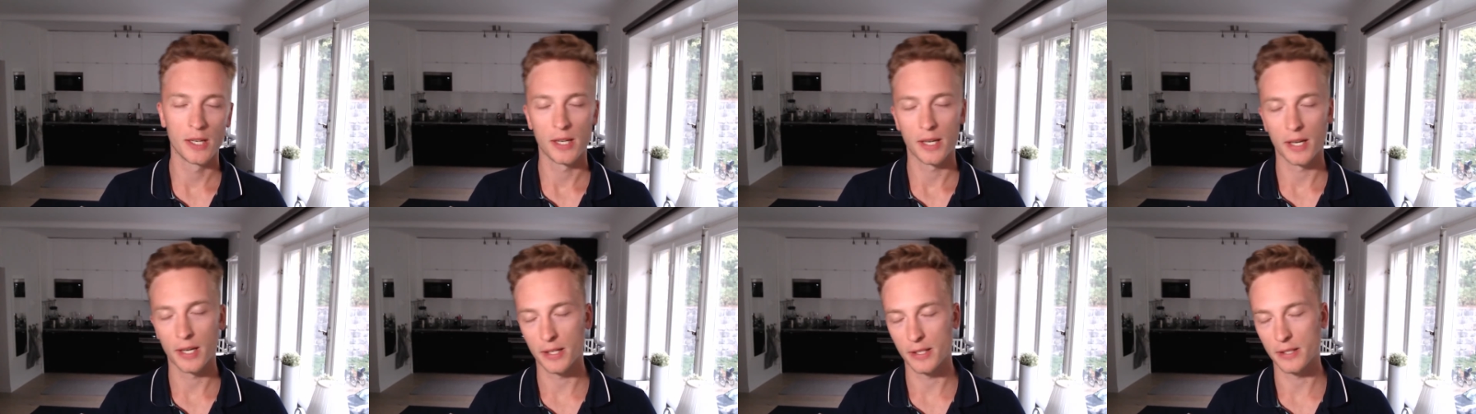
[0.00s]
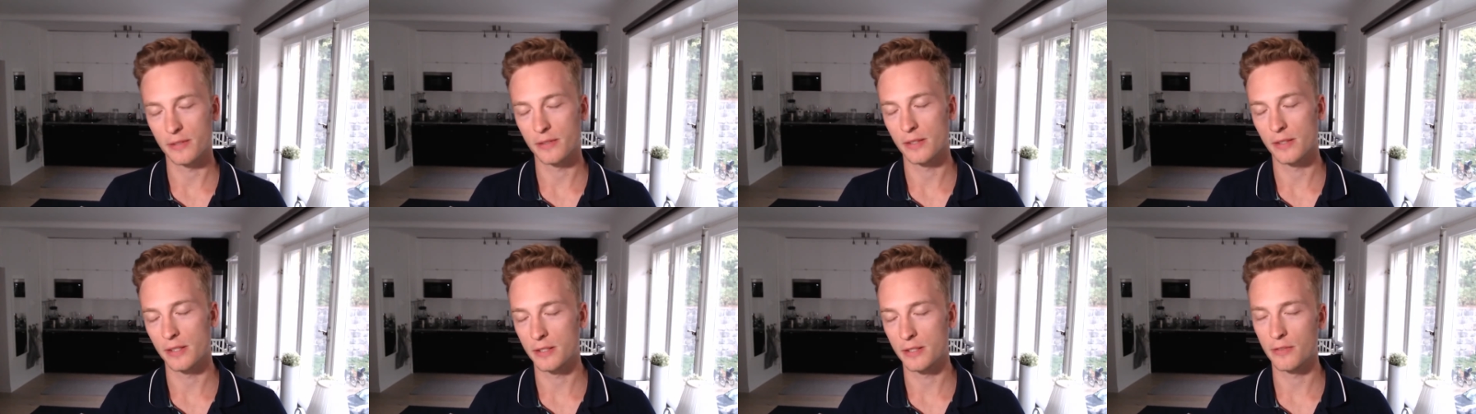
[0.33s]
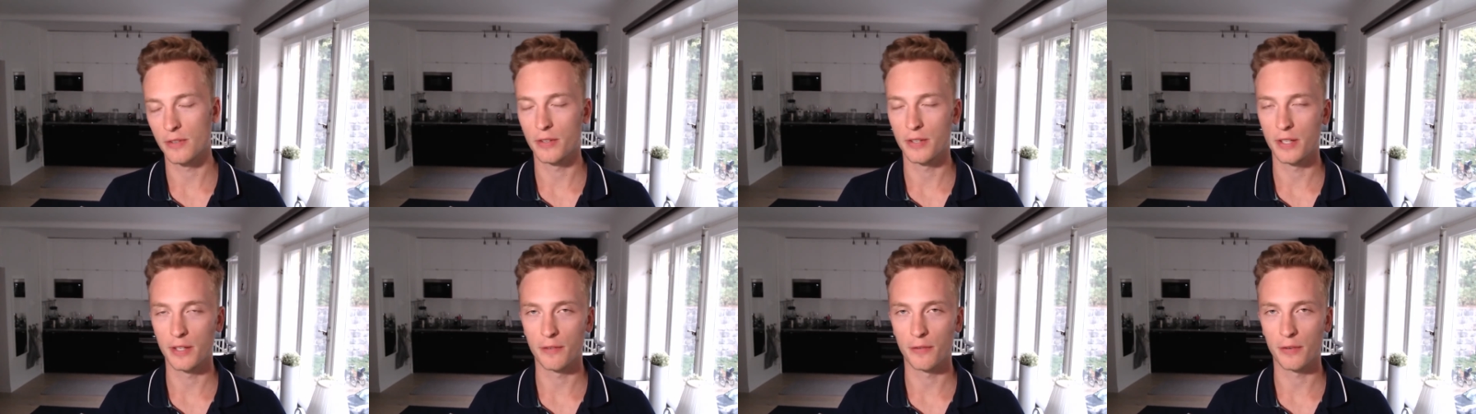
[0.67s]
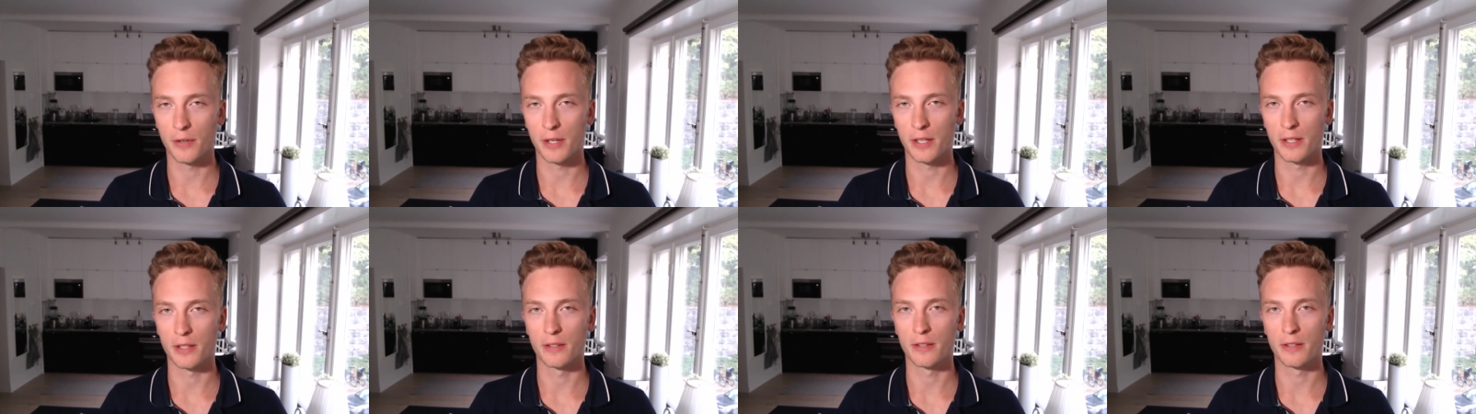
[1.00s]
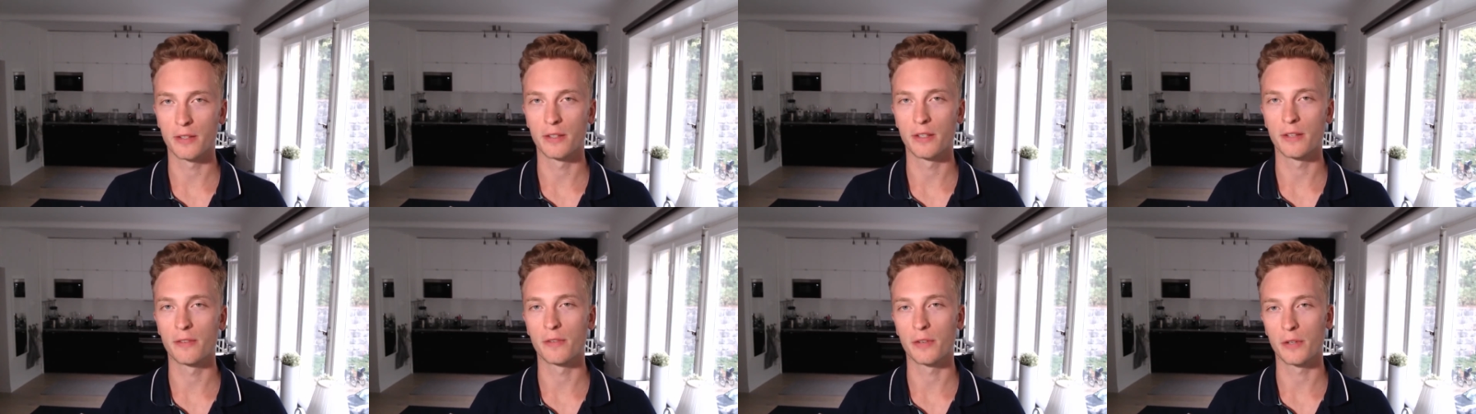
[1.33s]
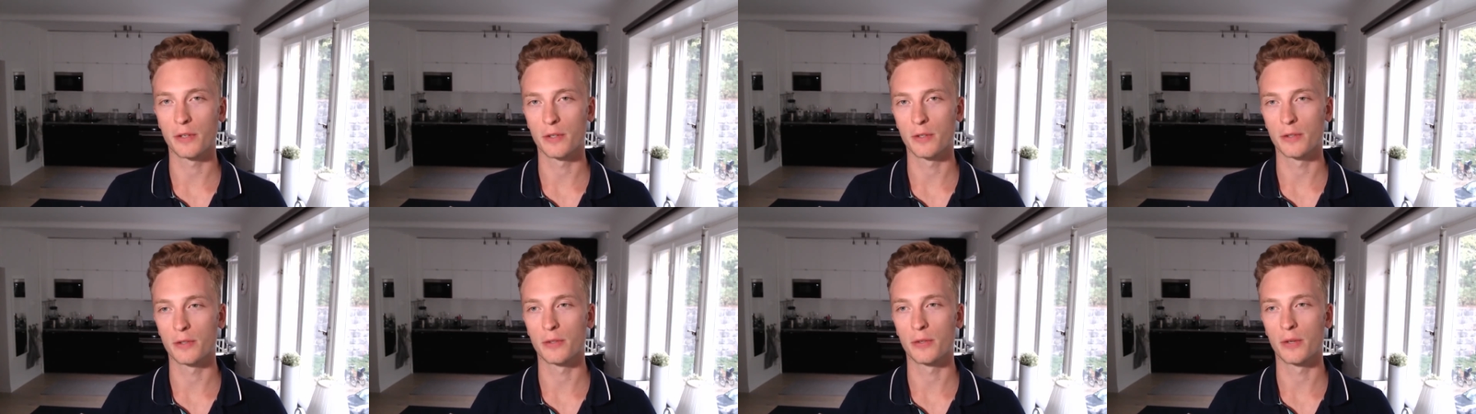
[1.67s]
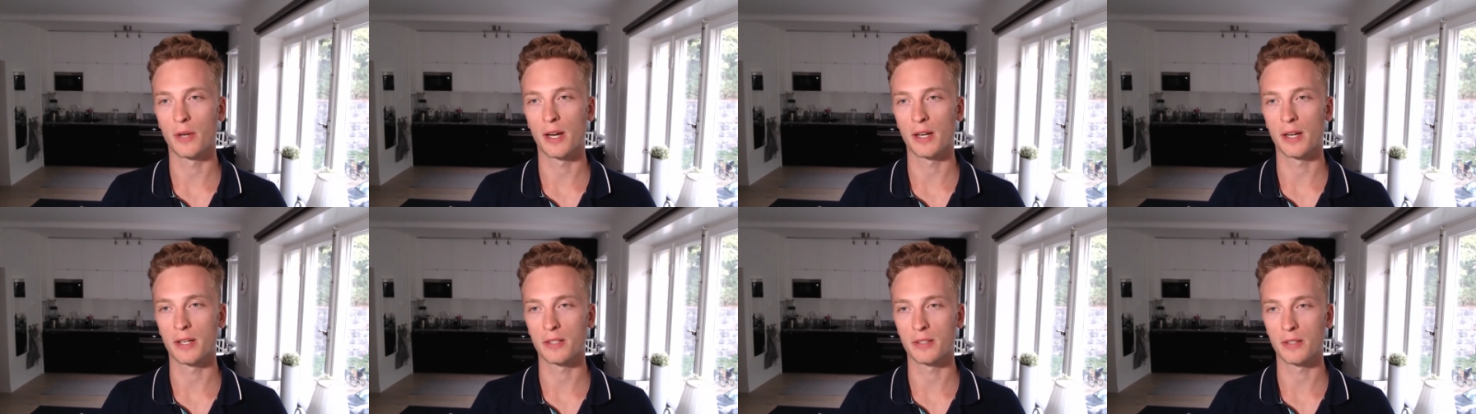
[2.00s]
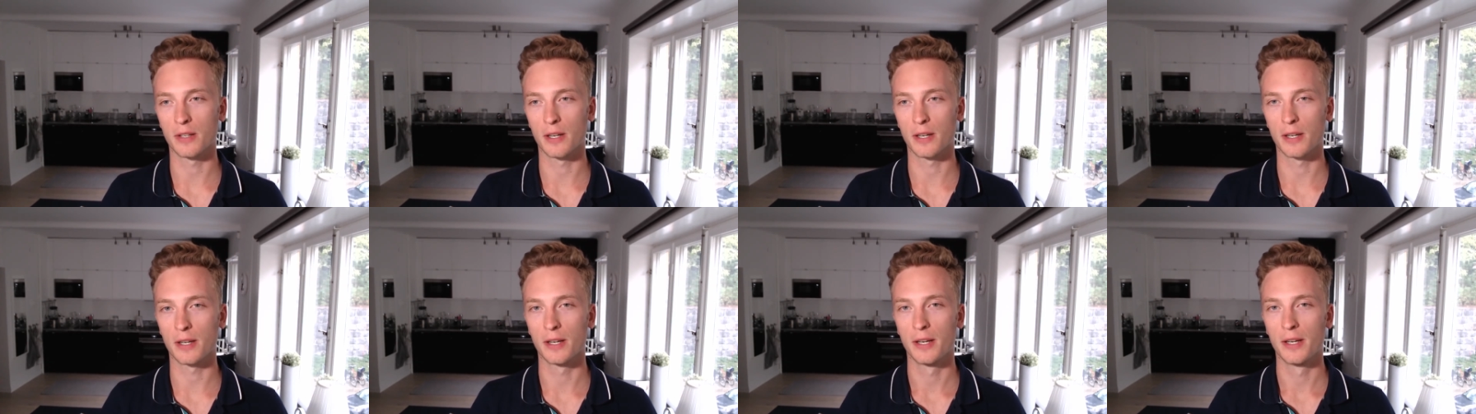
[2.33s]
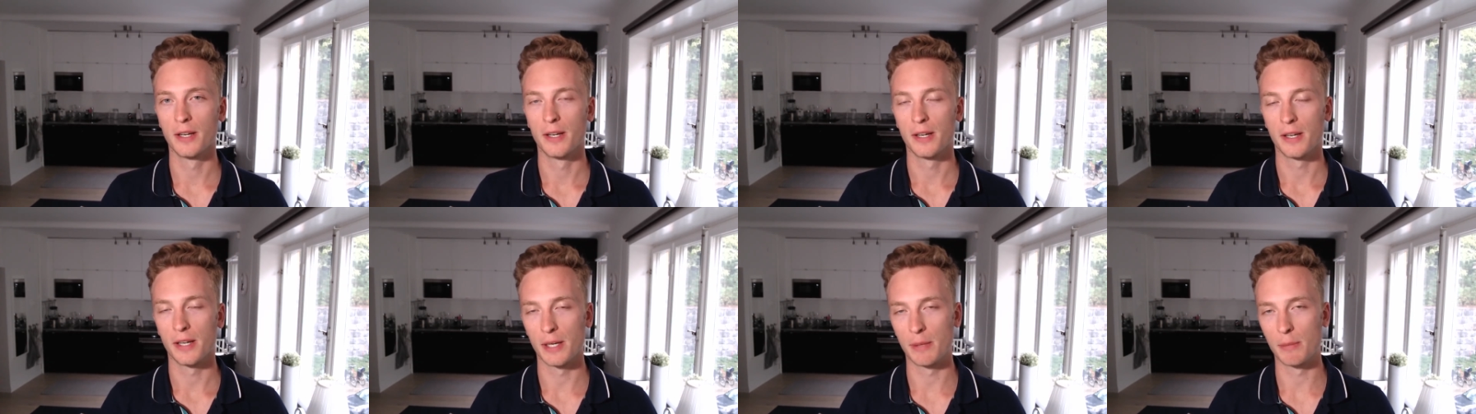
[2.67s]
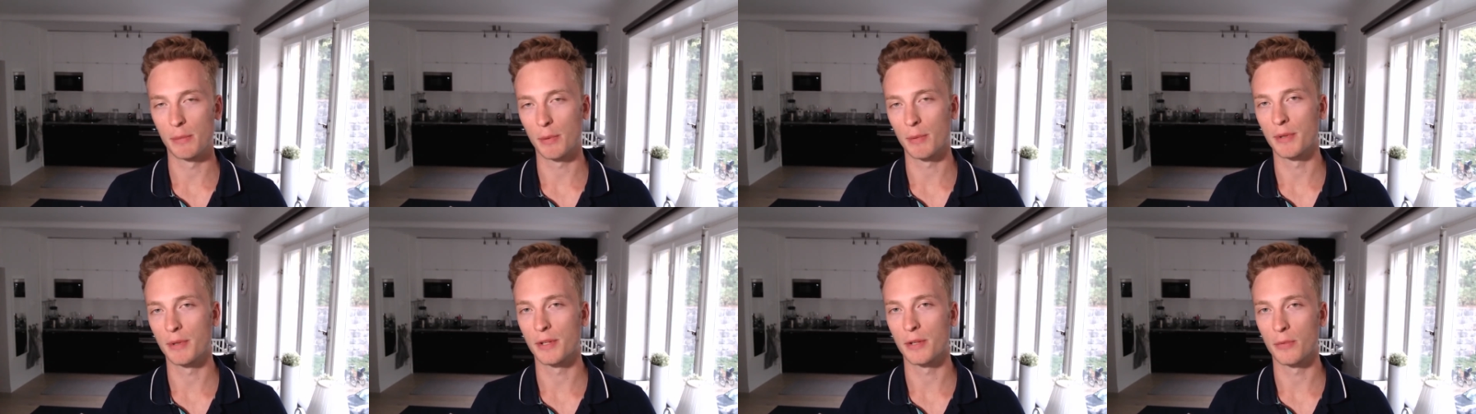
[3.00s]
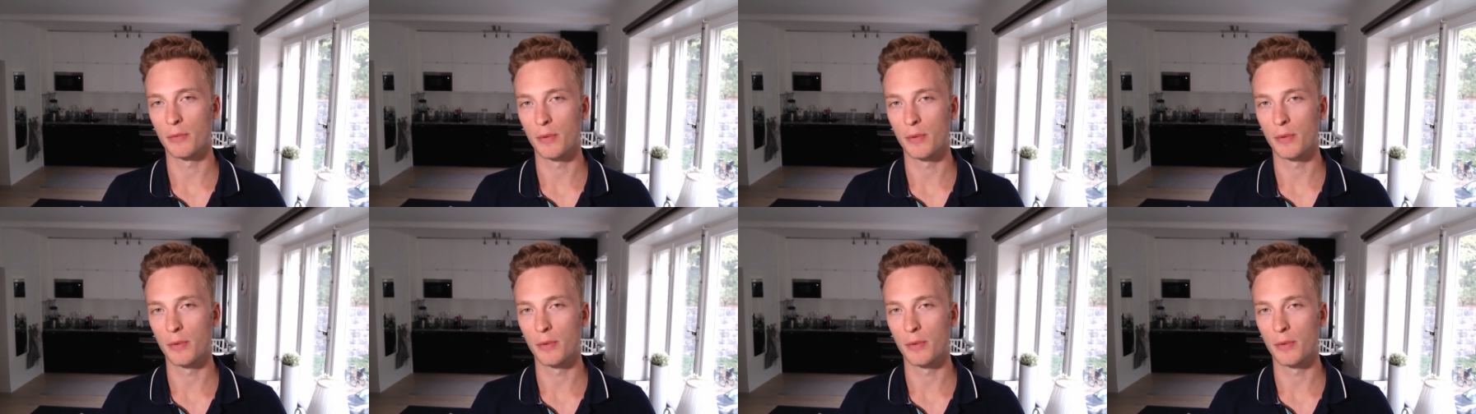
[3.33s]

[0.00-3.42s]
and it's very difficult difficult to actually implement a